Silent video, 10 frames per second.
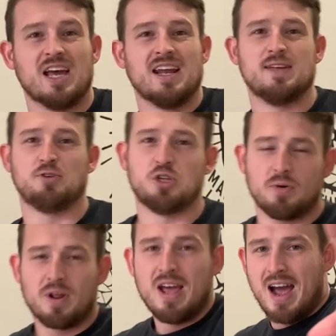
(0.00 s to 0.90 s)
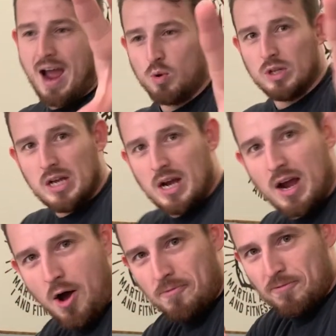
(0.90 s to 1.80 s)
If you don't, I will,
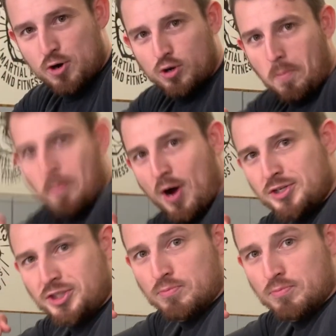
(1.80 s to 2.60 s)
I'll vertical punch you,